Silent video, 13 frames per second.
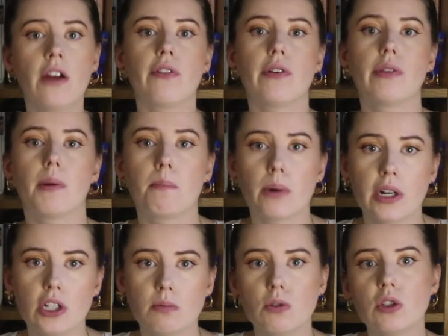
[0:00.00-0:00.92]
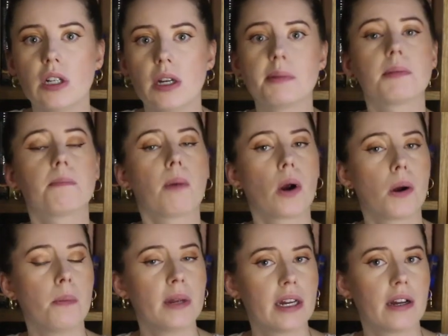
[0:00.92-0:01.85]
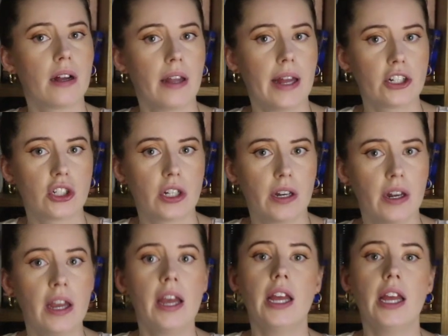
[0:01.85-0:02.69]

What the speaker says: from the British Museum's permanent collection